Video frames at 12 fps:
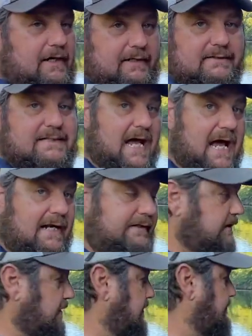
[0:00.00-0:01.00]
it
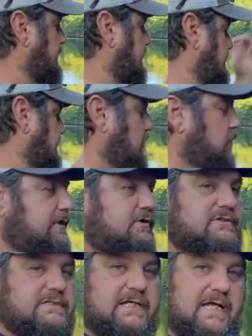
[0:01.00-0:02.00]
tightened up. So when you're
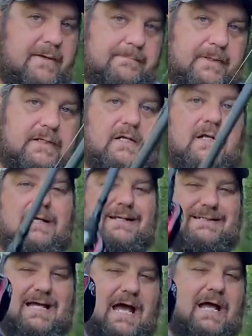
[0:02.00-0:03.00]
skipping,
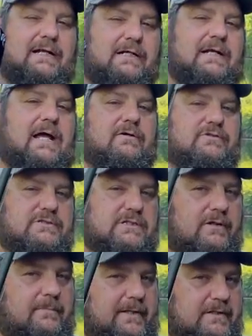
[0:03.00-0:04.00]
tighten it down just a
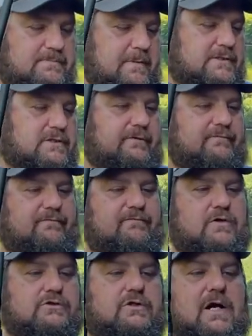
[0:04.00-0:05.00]
little bit, especially if you're
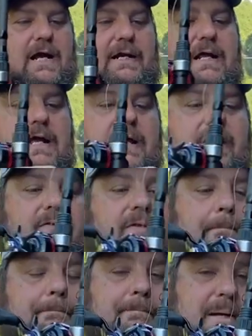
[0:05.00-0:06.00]
first trying.
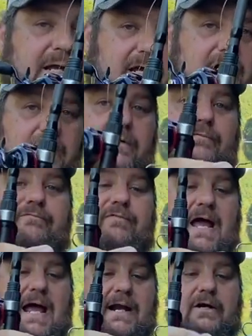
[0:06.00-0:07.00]
The bigger,
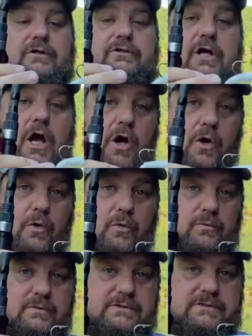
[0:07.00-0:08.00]
flatter
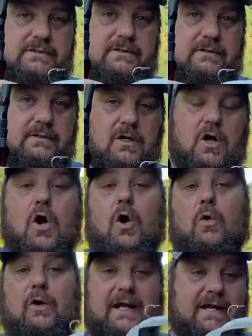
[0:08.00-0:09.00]
toads,
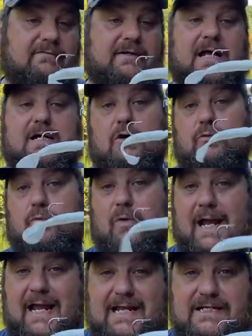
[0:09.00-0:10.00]
or even like a
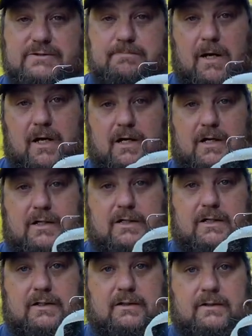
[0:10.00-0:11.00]
rage
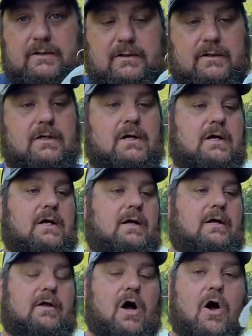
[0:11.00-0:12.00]
bug,
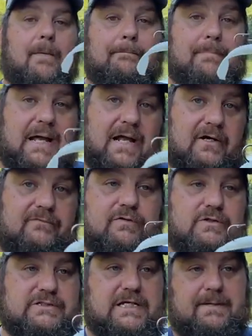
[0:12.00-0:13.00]
are better
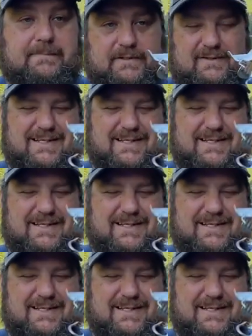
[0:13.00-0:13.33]
for skipping.